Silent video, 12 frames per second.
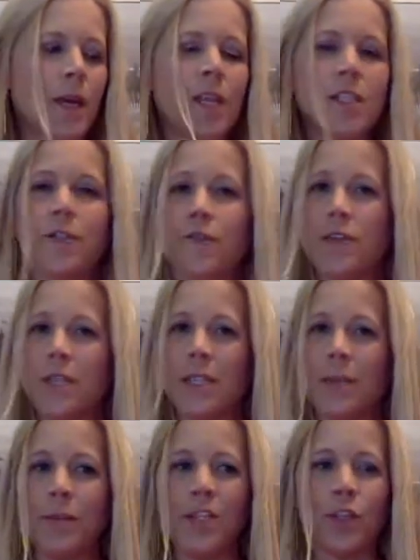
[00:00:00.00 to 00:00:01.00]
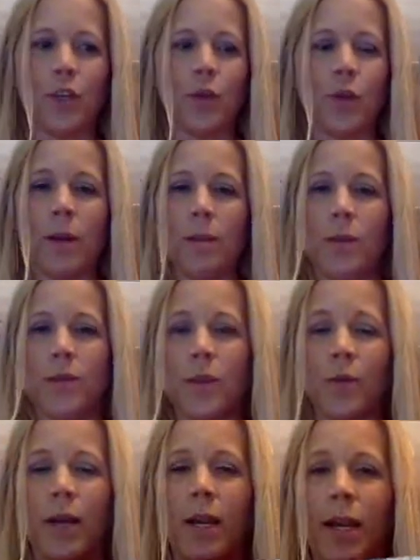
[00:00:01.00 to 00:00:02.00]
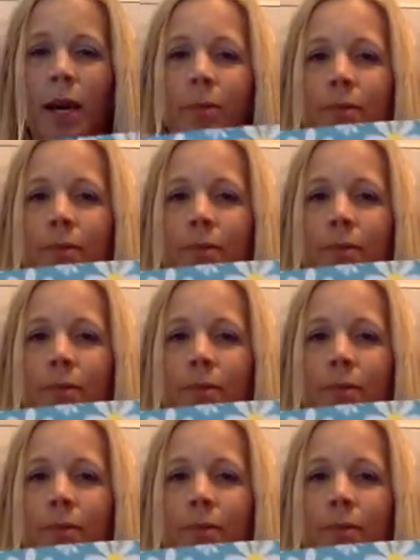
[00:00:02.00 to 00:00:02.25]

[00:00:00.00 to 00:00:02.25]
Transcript: So first, let me show you what I'm using right now.